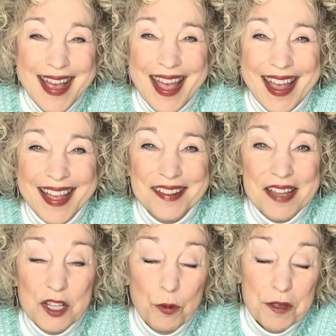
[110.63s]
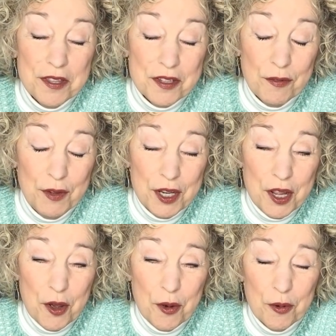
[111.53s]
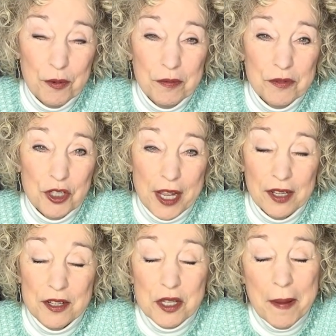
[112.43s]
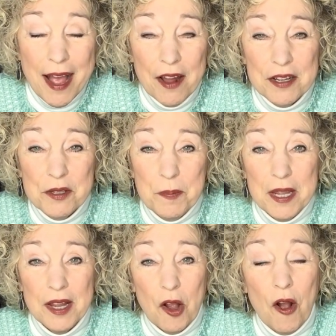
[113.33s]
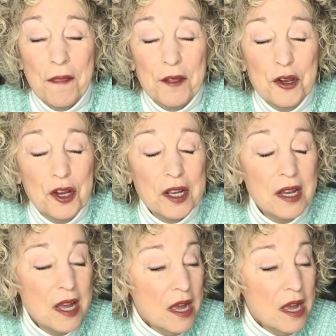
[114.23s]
And that's what this video channel is about, is being on the hook.